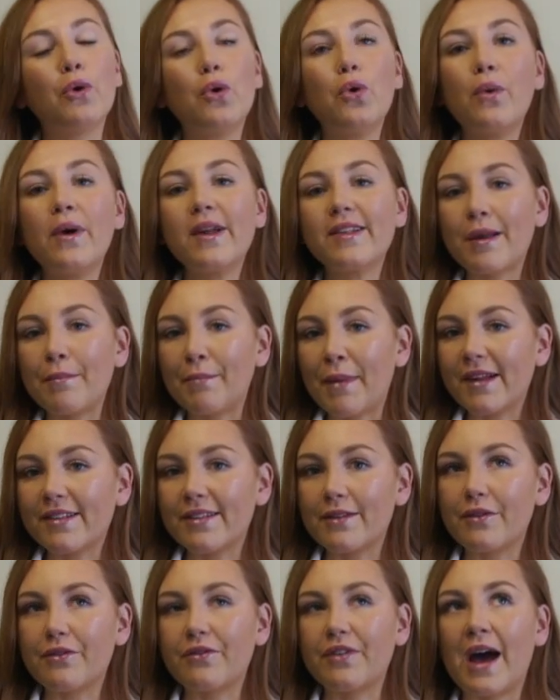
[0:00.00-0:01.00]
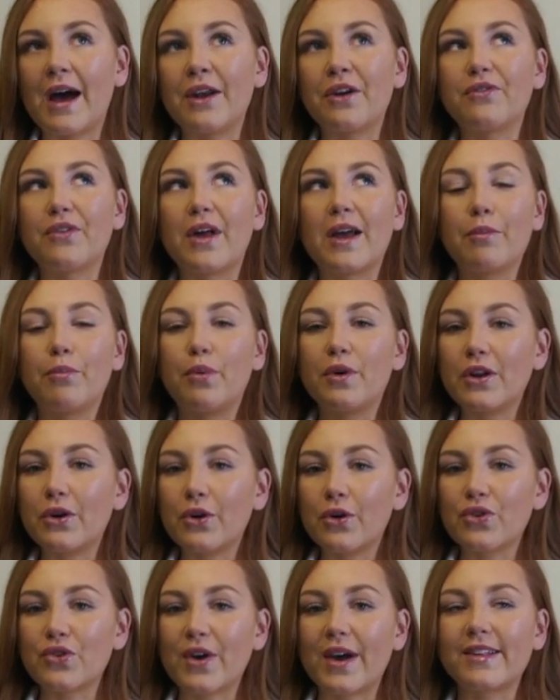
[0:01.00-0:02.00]
not always a massive fan of like
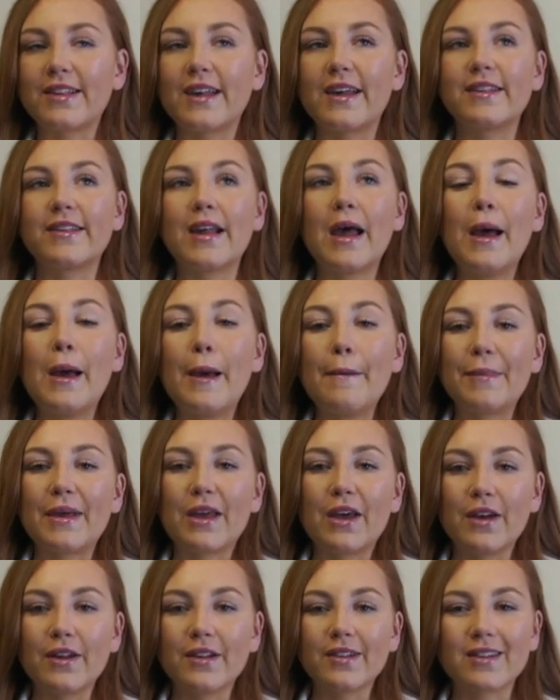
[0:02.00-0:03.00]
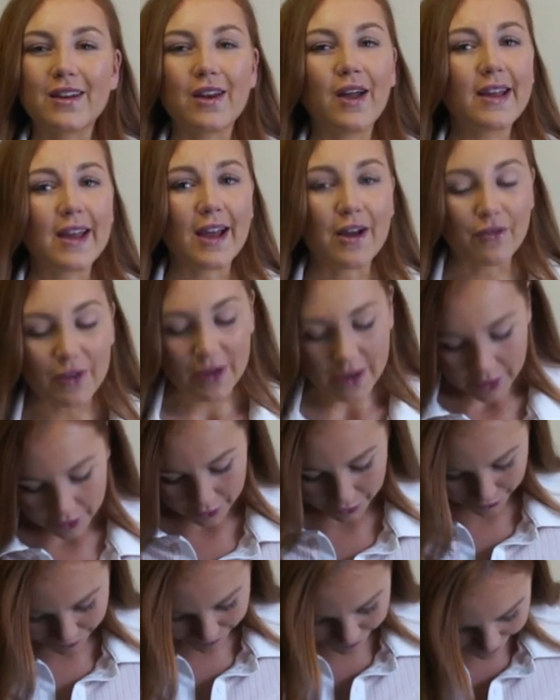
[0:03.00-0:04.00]
bodycon dresses because like every
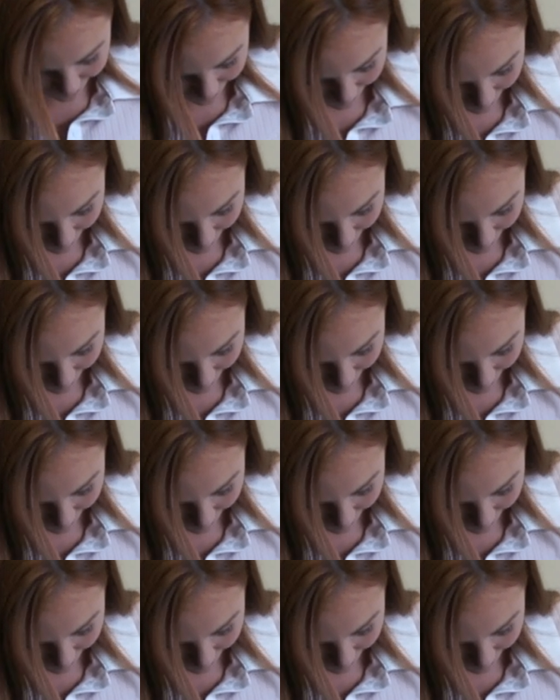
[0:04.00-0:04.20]
girl